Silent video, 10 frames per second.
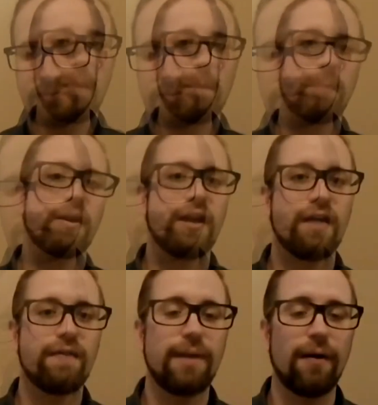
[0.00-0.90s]
But
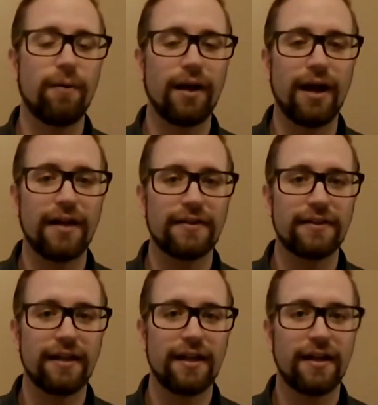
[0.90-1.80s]
enough about what I'd
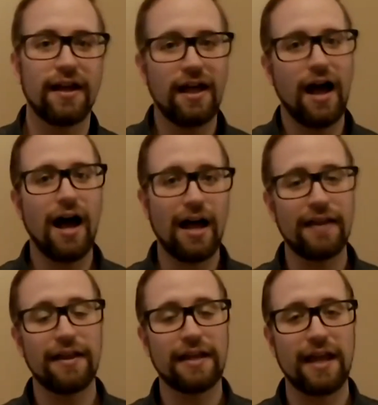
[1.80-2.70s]
say.
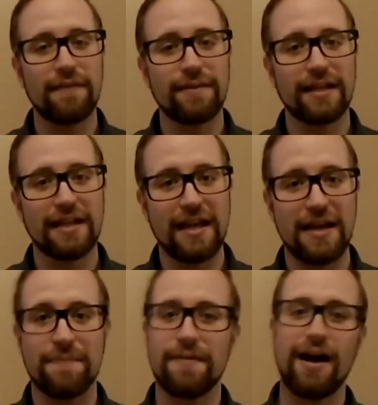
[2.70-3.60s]
They gave me a
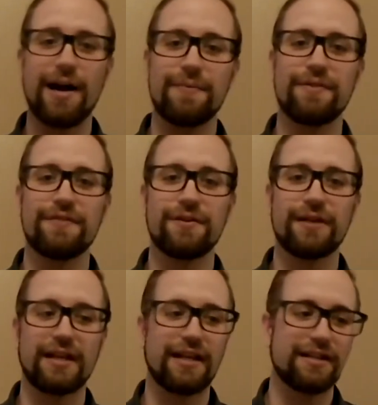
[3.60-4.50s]
game, I'm
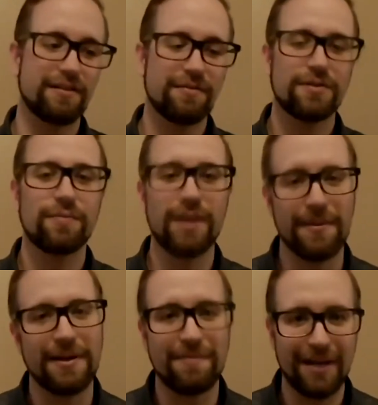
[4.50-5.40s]
reviewing it, so
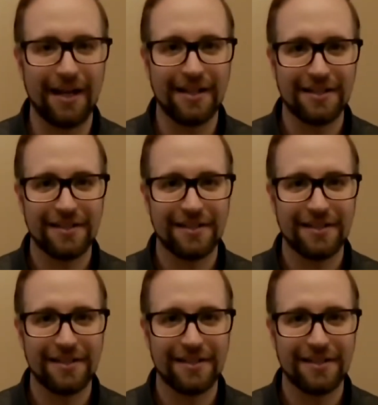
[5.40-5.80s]
maybe I'm biased.